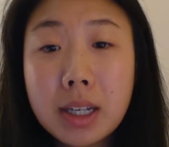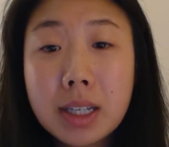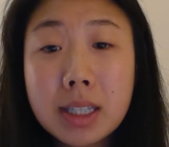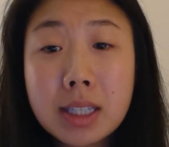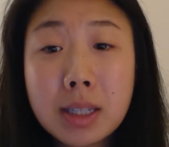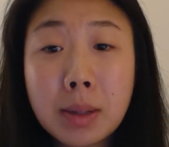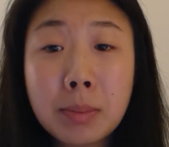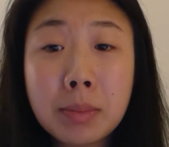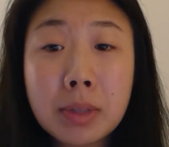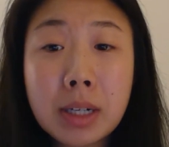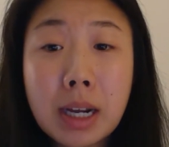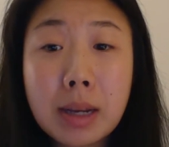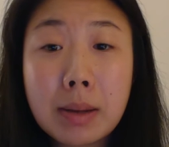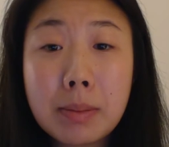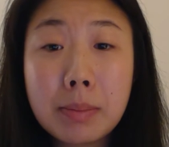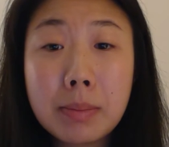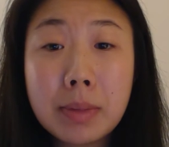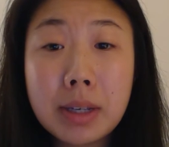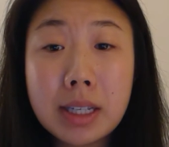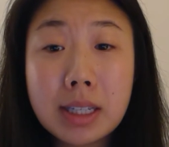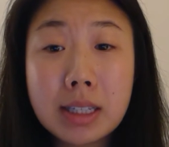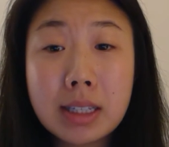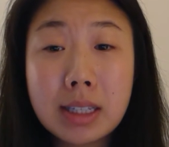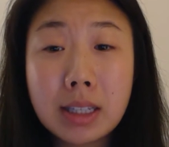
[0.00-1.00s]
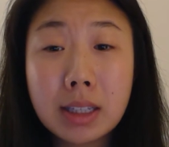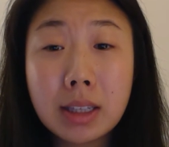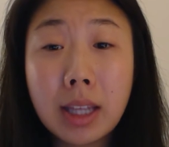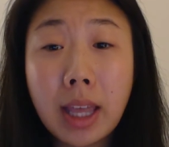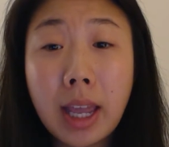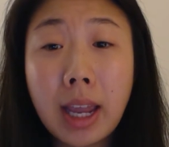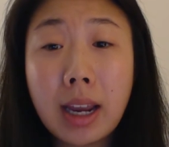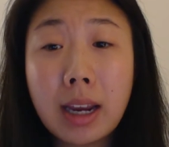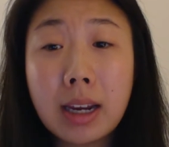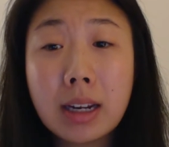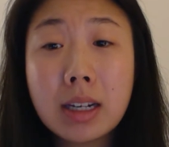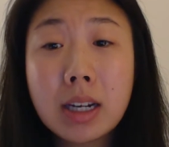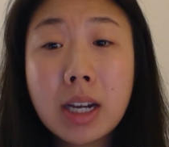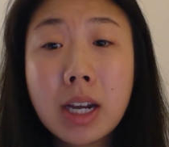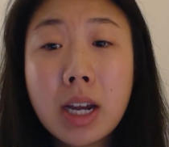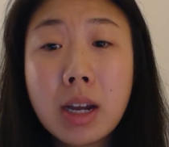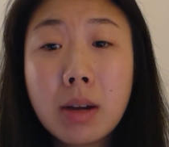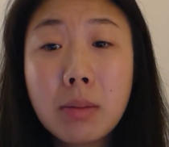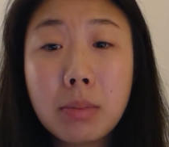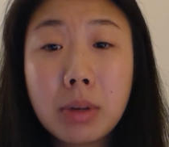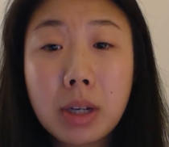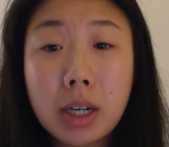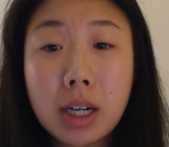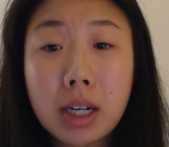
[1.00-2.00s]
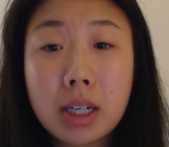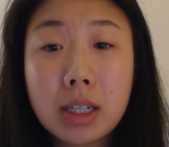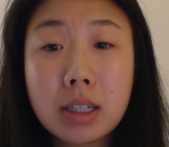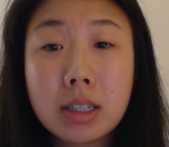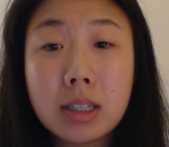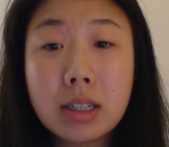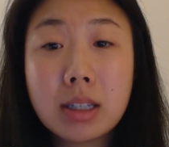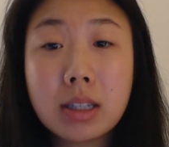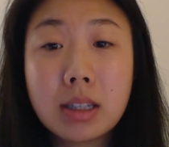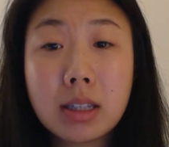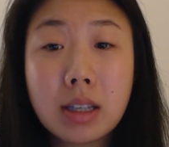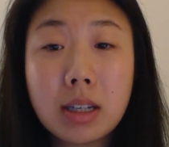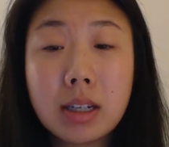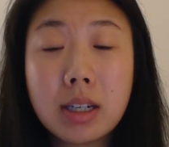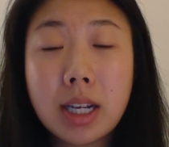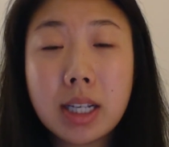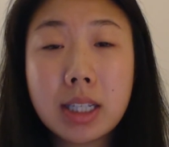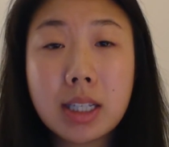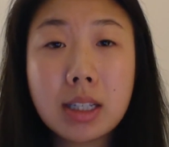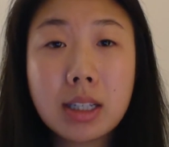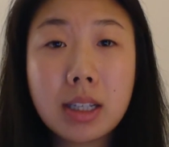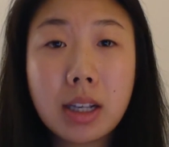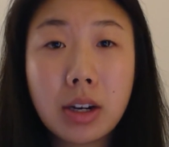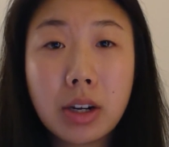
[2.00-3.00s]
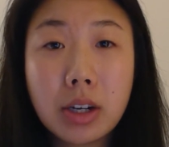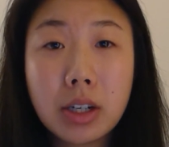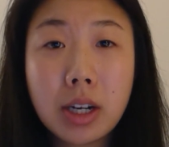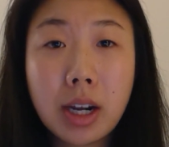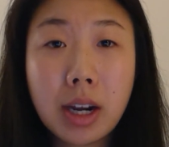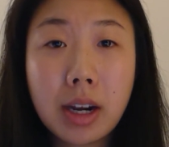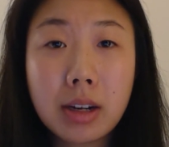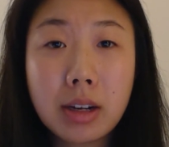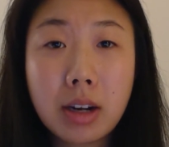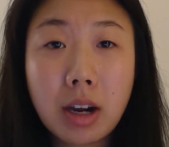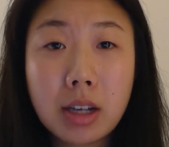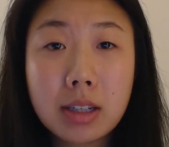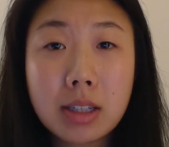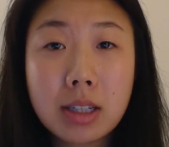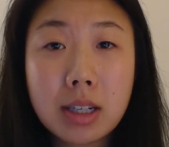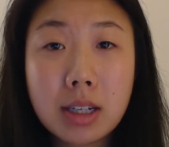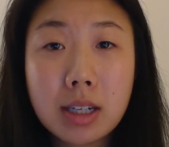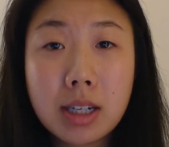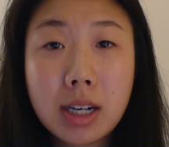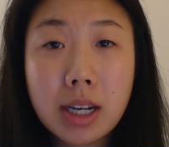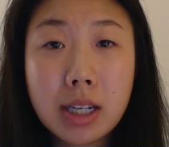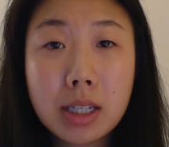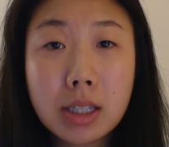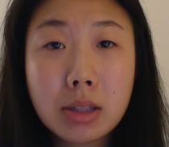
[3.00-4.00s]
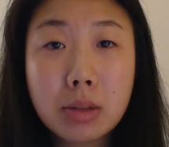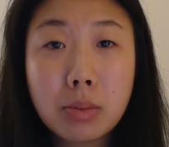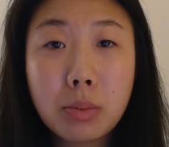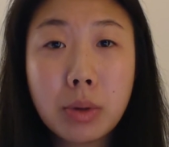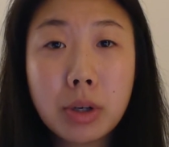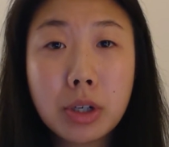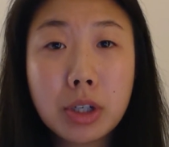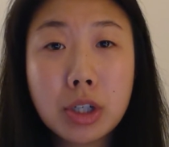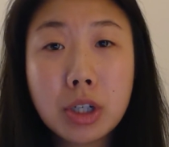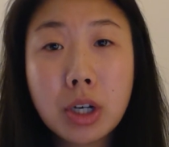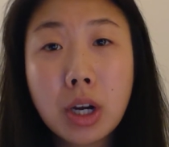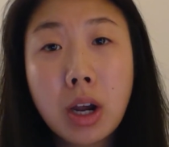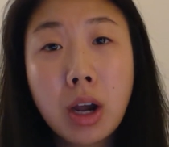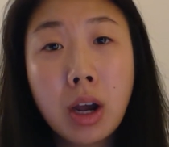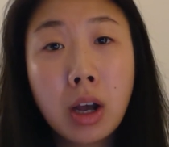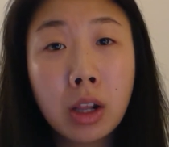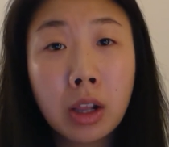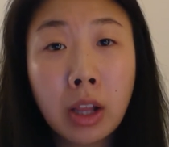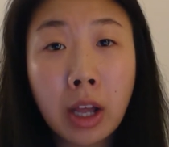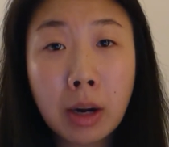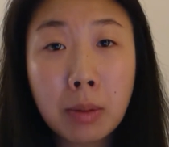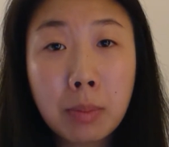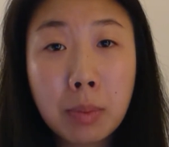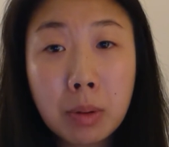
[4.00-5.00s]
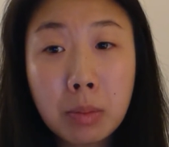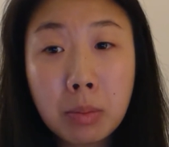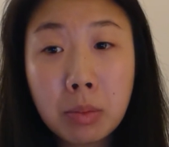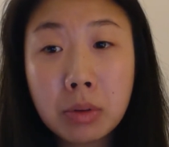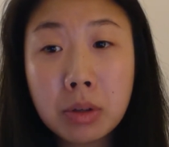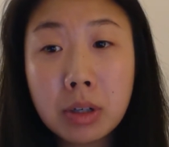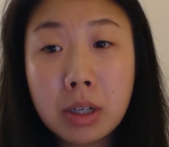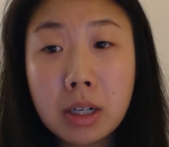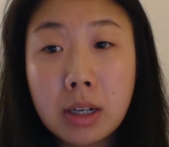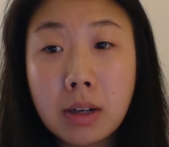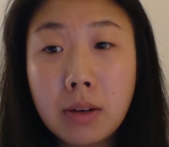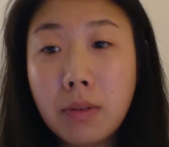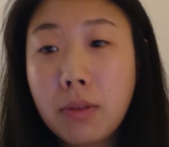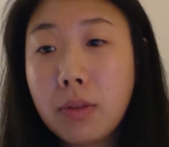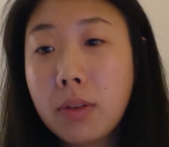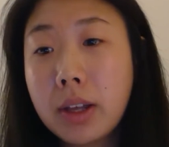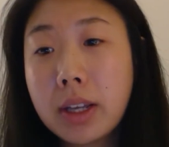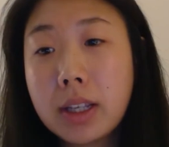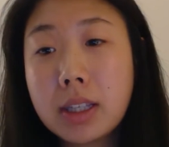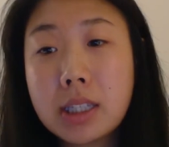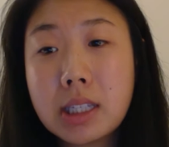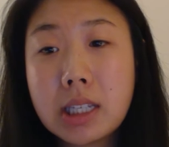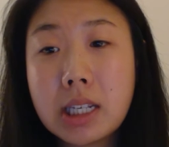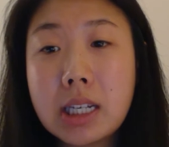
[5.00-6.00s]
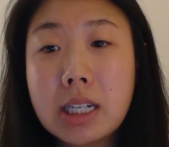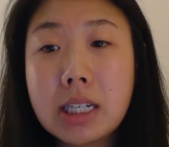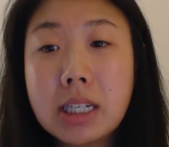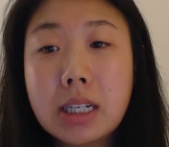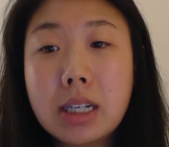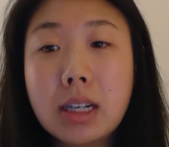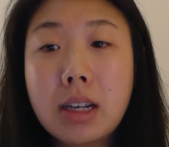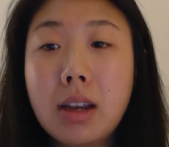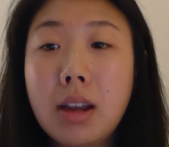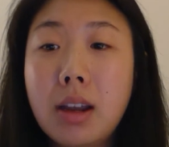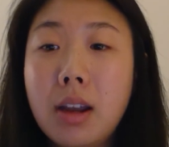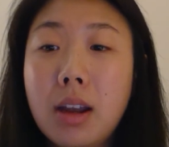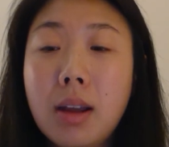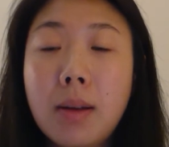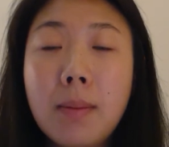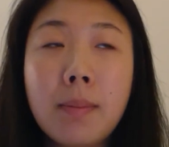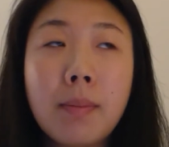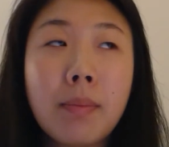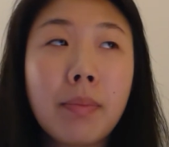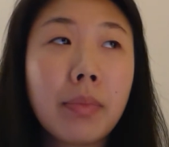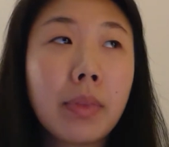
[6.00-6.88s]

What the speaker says: sometimes is delayed because the necessary diagnostic tests, which a lot of people need, like CT,